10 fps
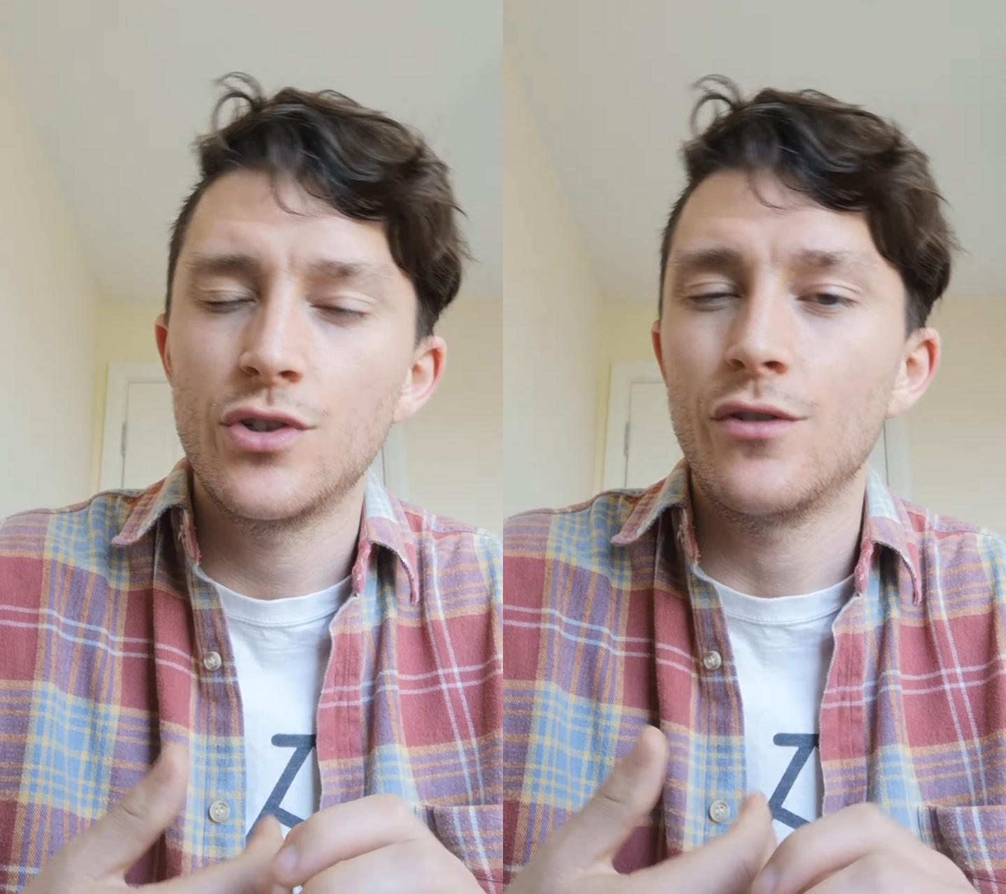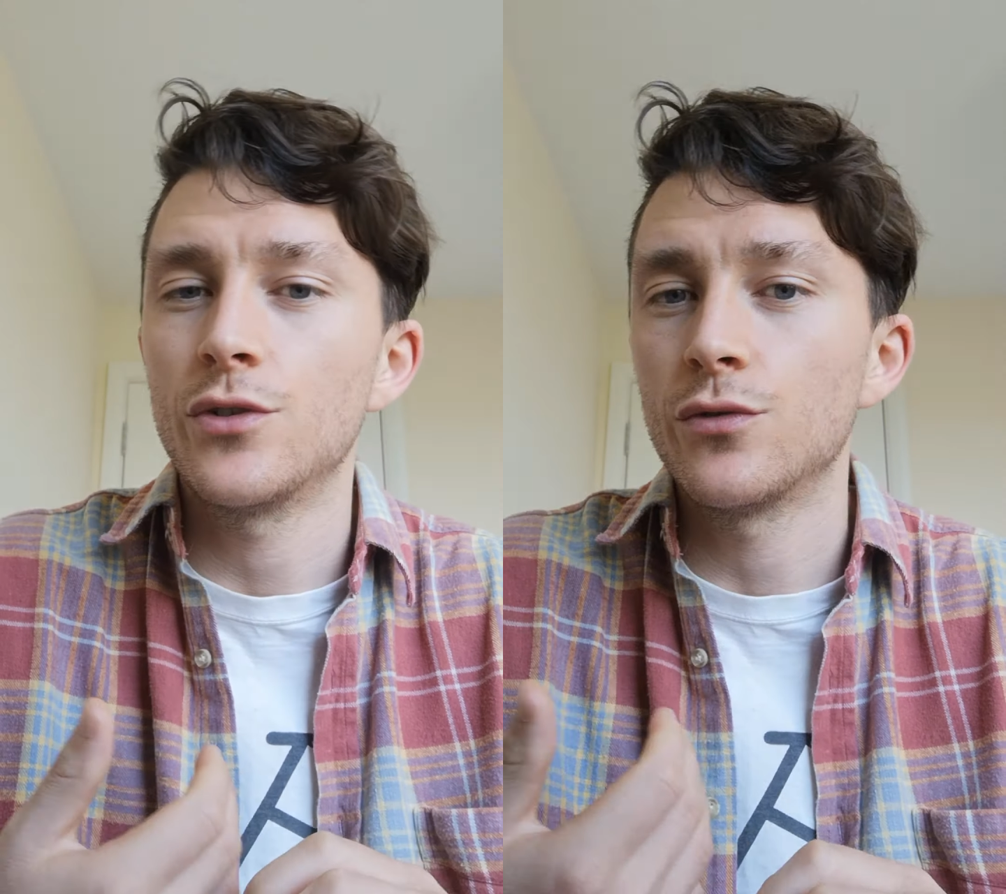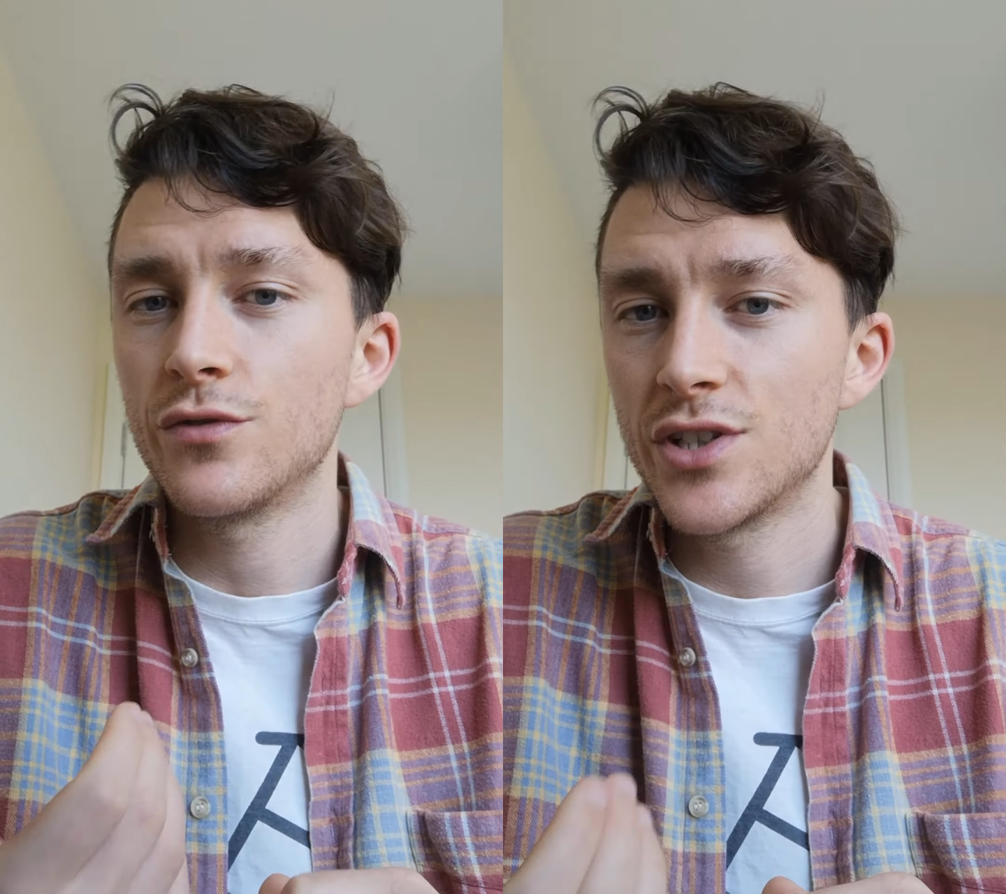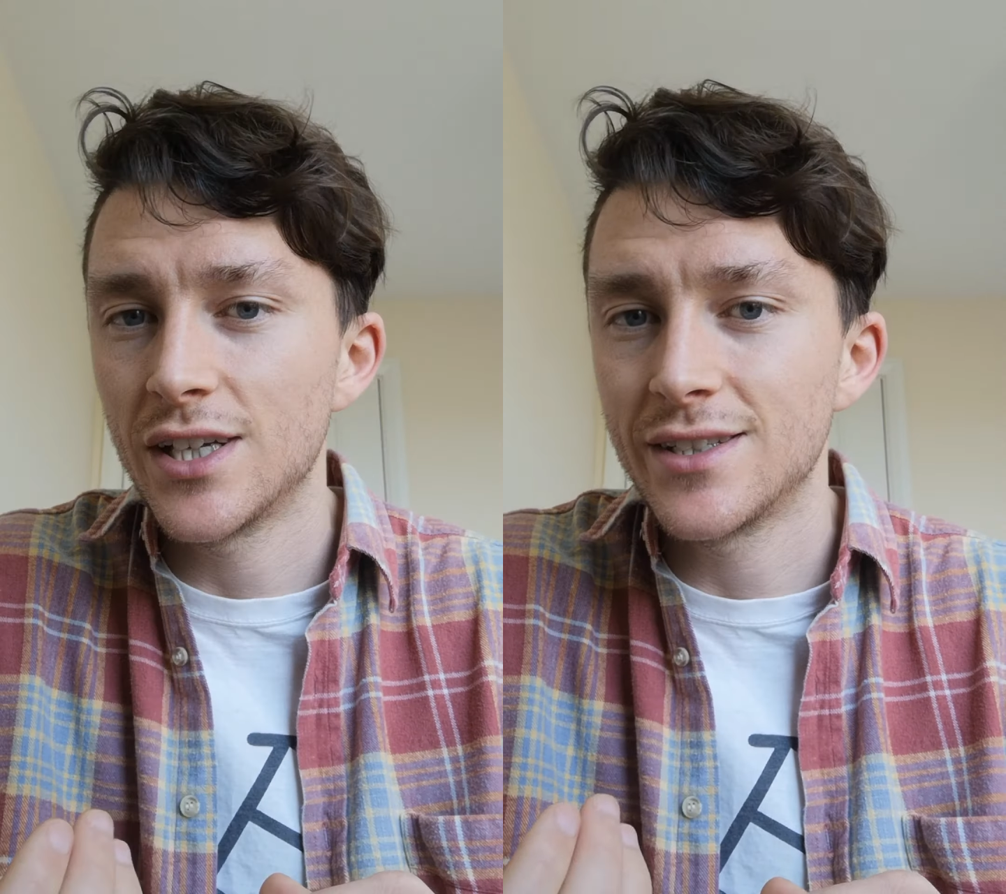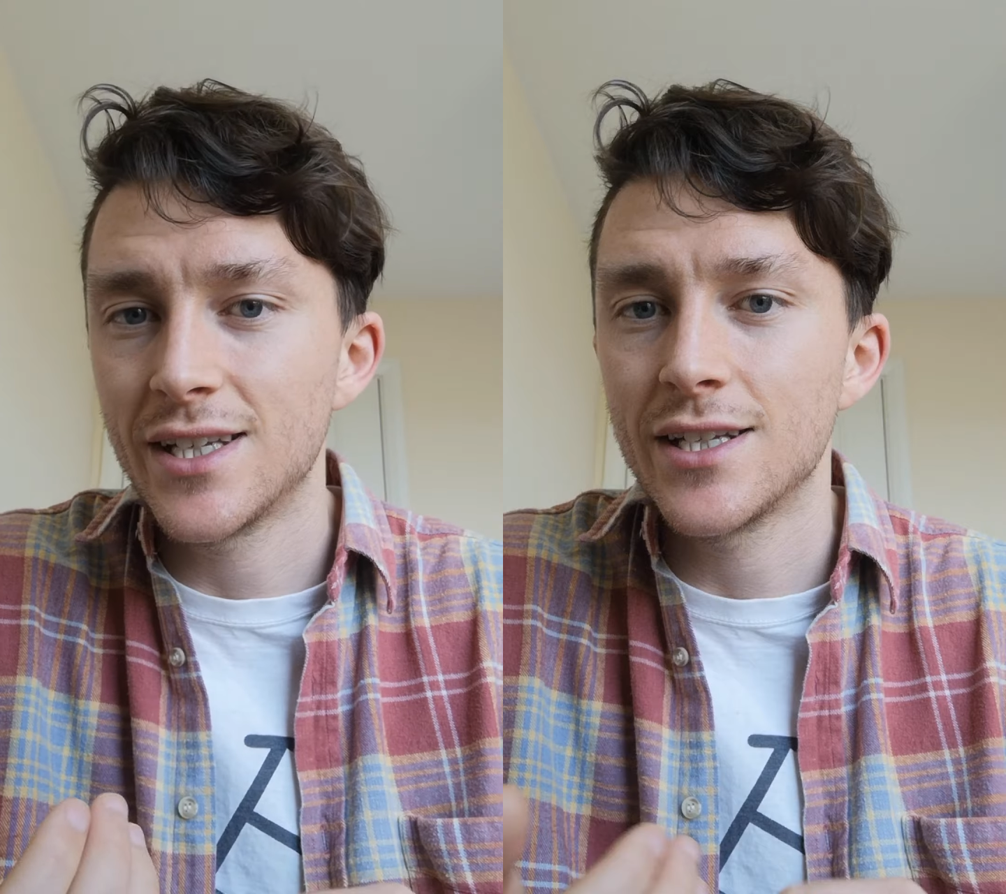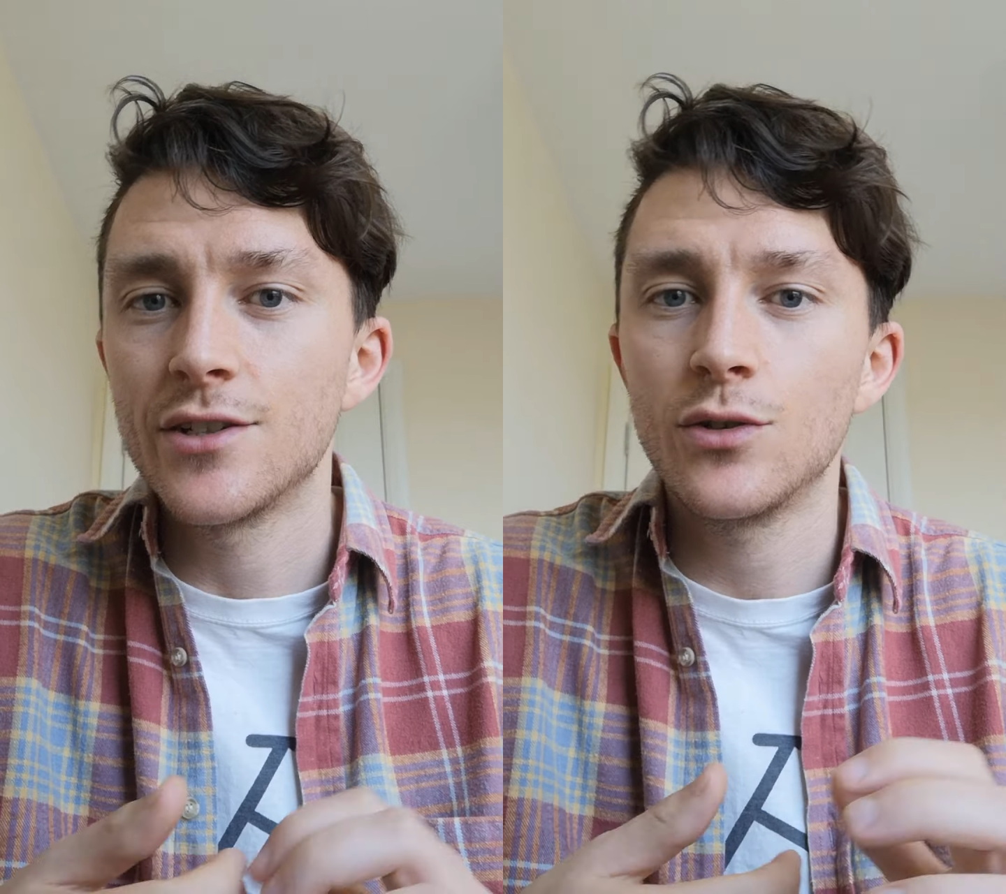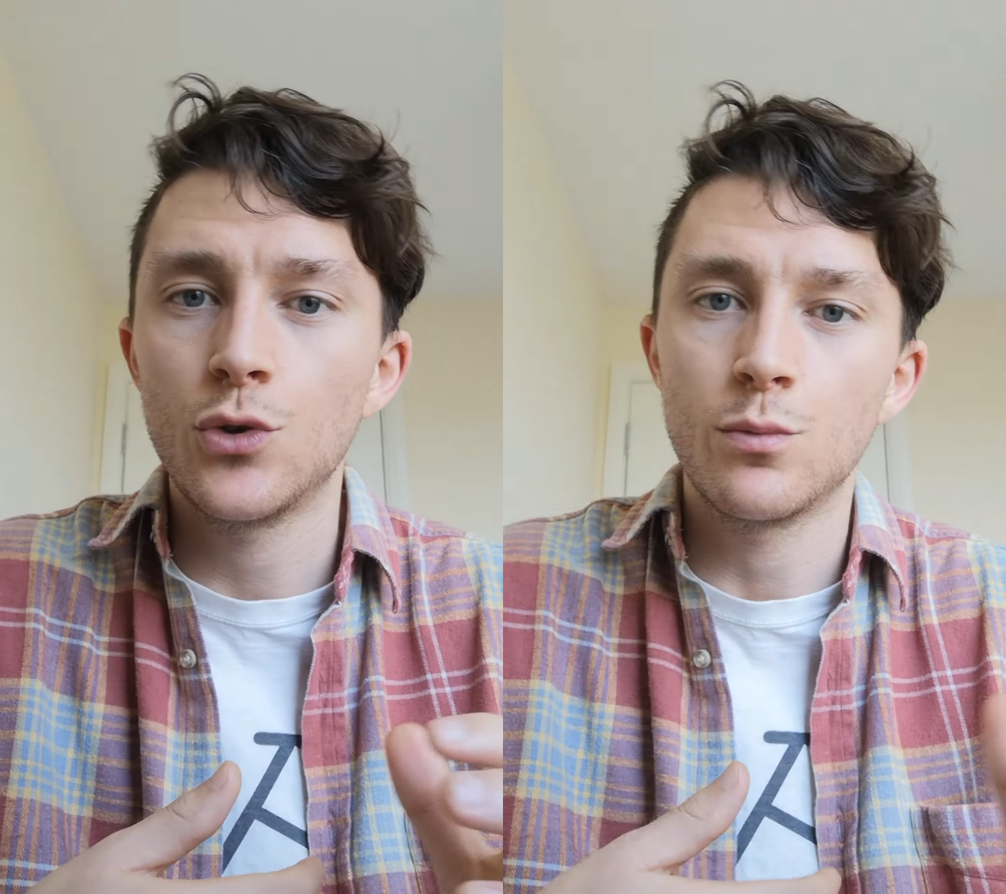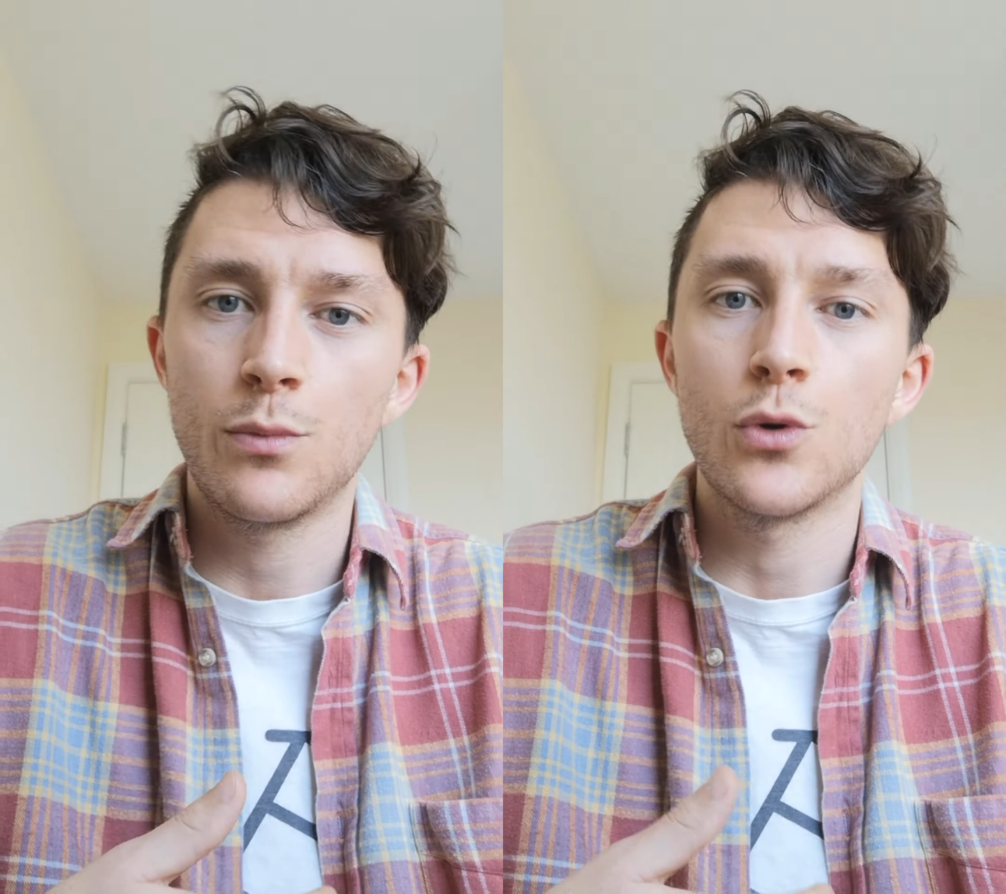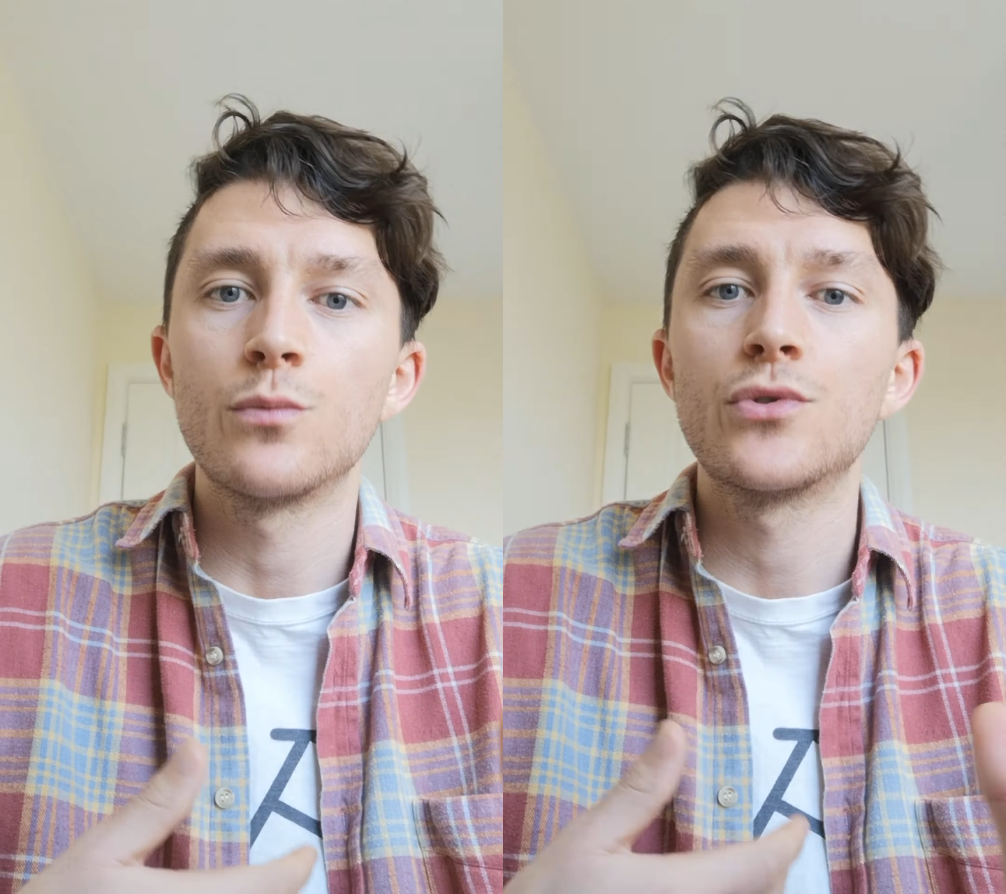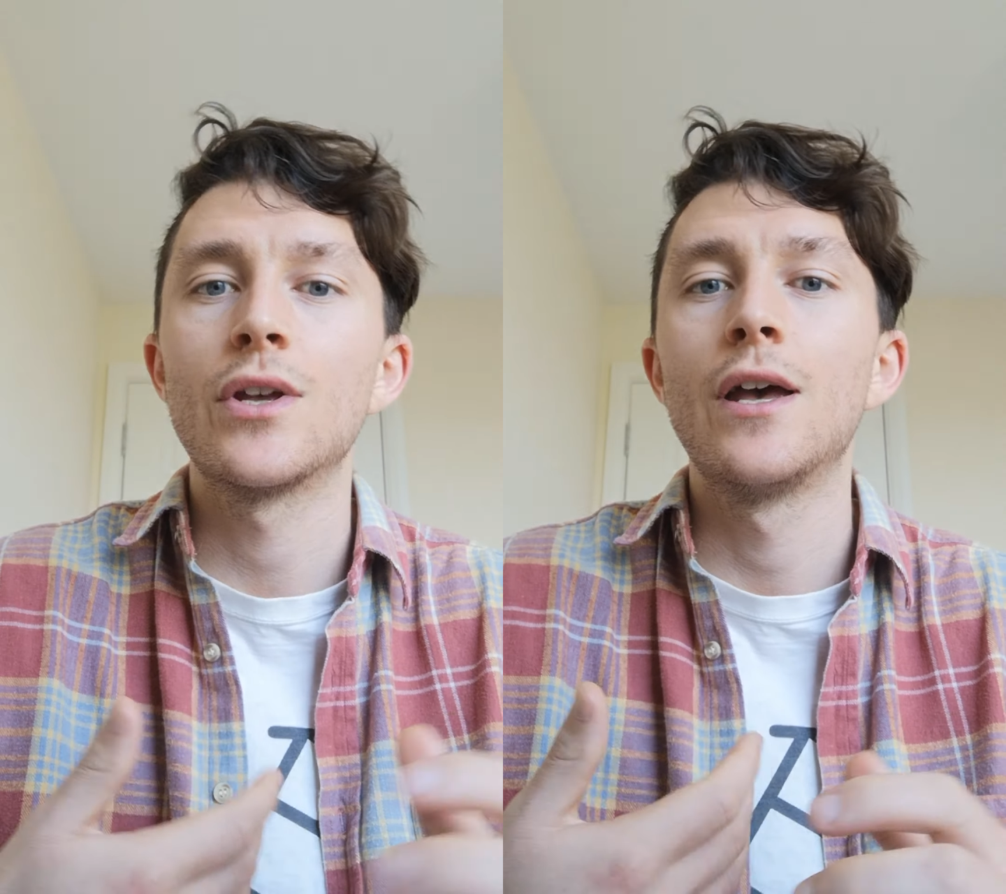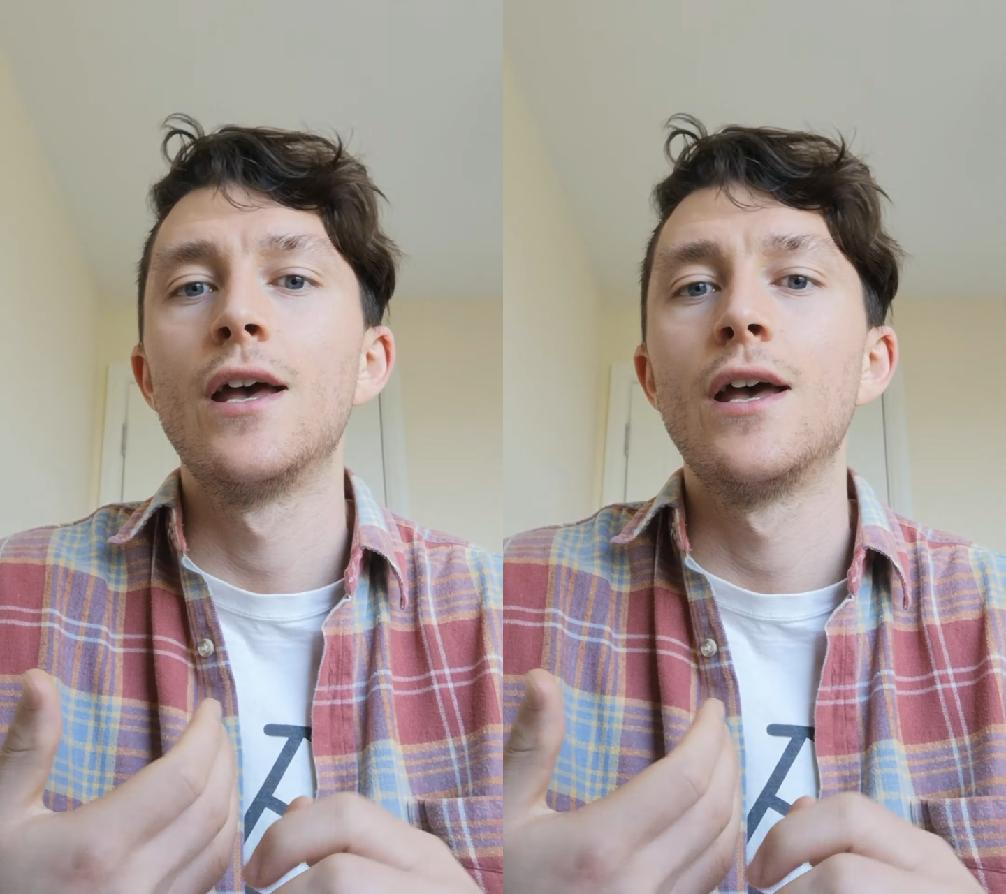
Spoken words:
Do they have good facilities, good pubs,